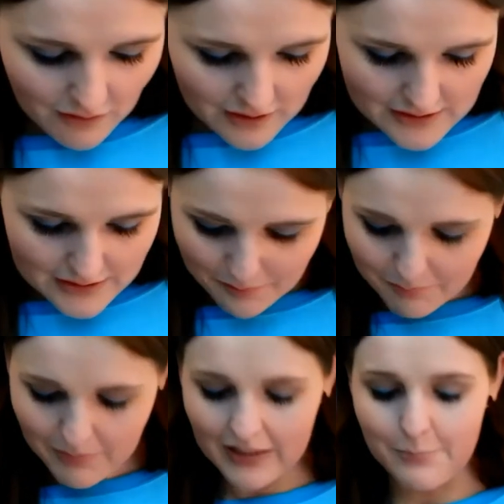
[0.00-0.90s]
Some
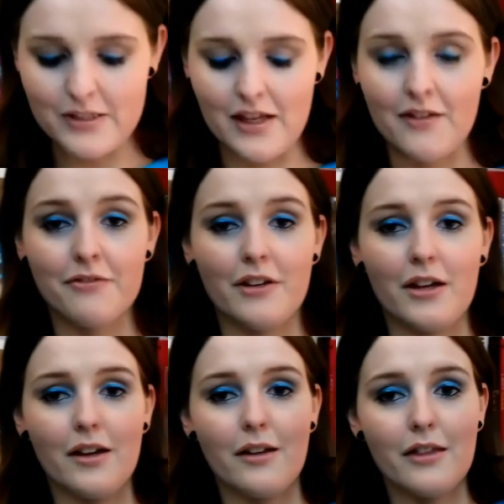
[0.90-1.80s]
makeup stuff.
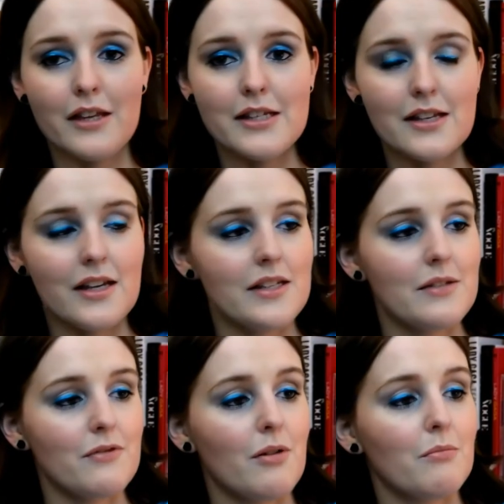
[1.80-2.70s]
This is
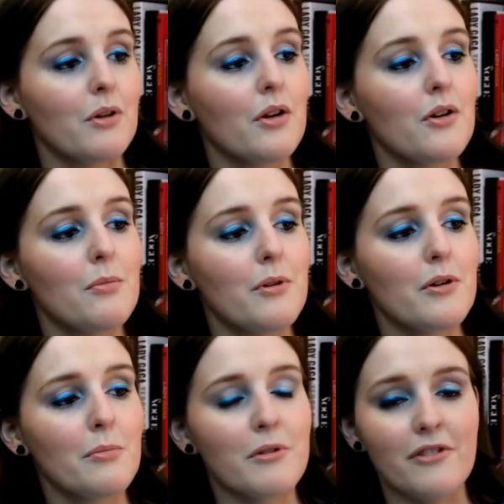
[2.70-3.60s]
from
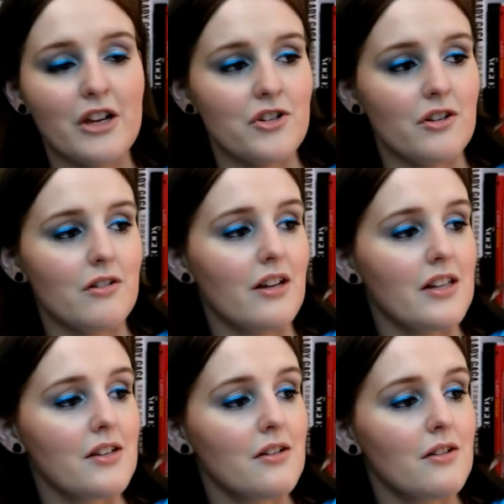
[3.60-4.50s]
Kobo Professional.
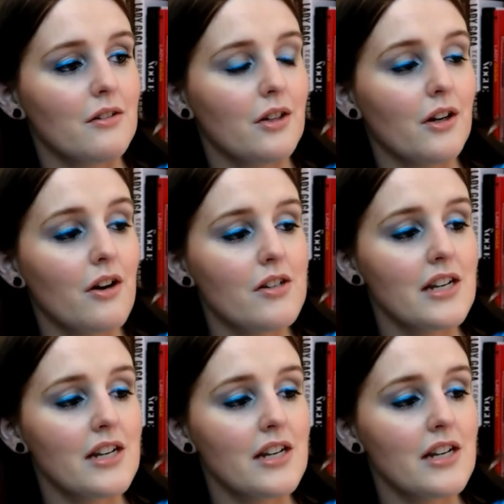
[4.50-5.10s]
It's called Glossy